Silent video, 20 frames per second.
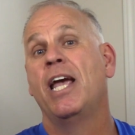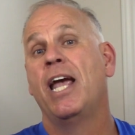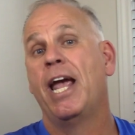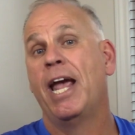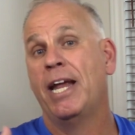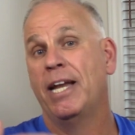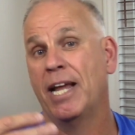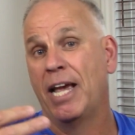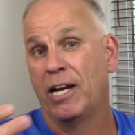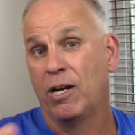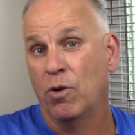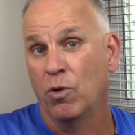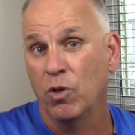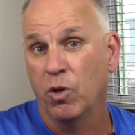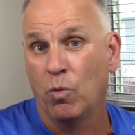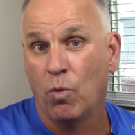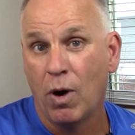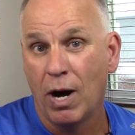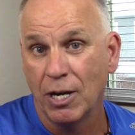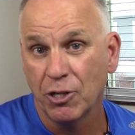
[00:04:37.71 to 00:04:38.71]
and I go to
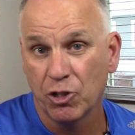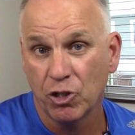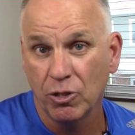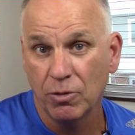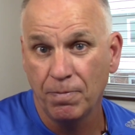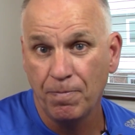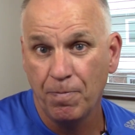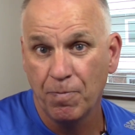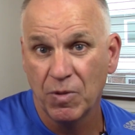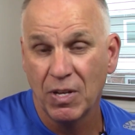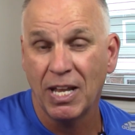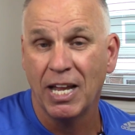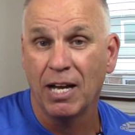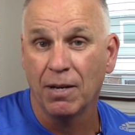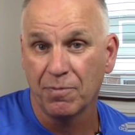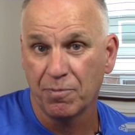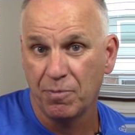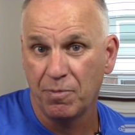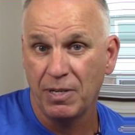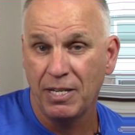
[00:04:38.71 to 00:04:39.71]
the washroom, it
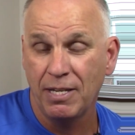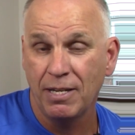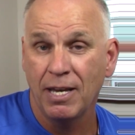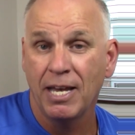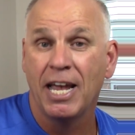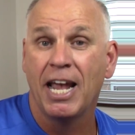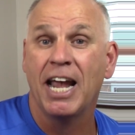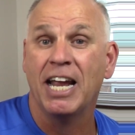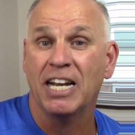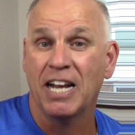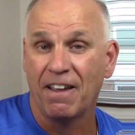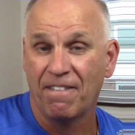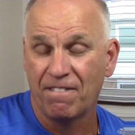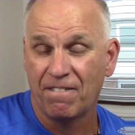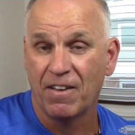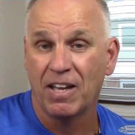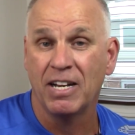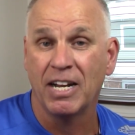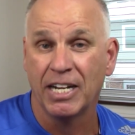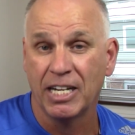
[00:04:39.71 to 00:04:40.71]
helped me, and
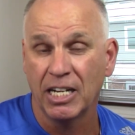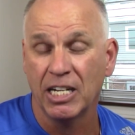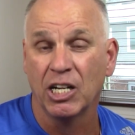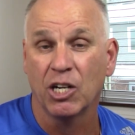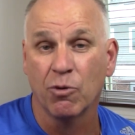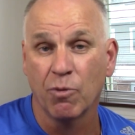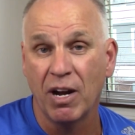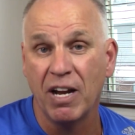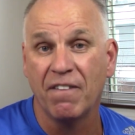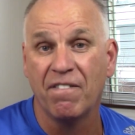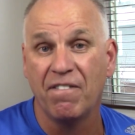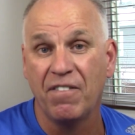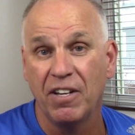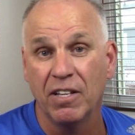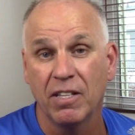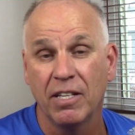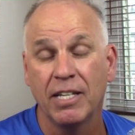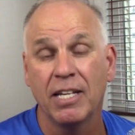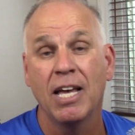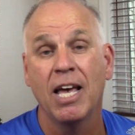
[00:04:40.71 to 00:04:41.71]
I get a great
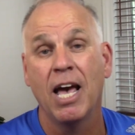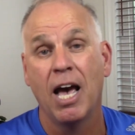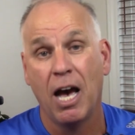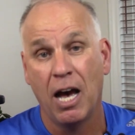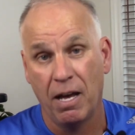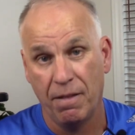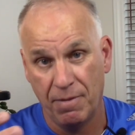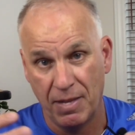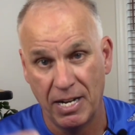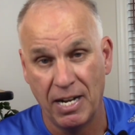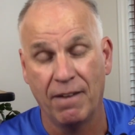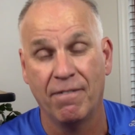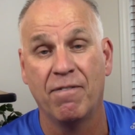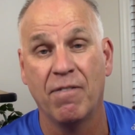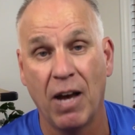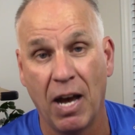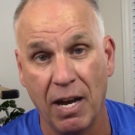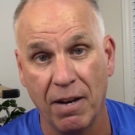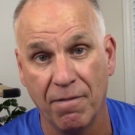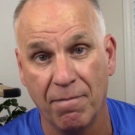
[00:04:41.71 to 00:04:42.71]
feeling that
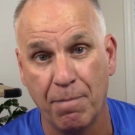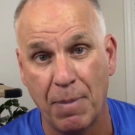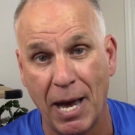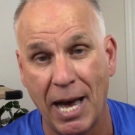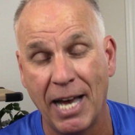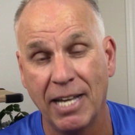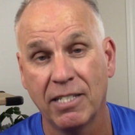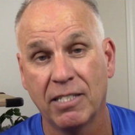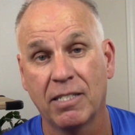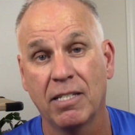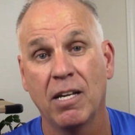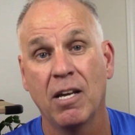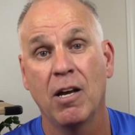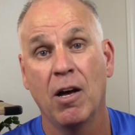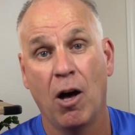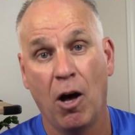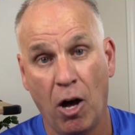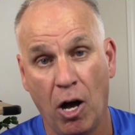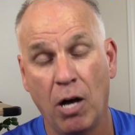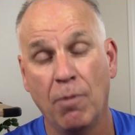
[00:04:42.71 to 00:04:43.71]
I've passed
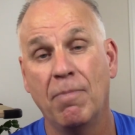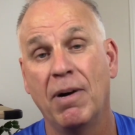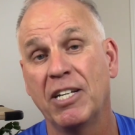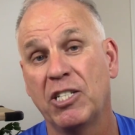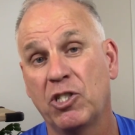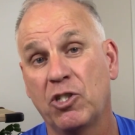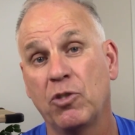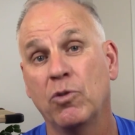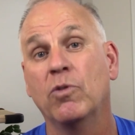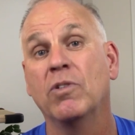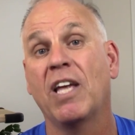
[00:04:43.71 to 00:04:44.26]
all my stool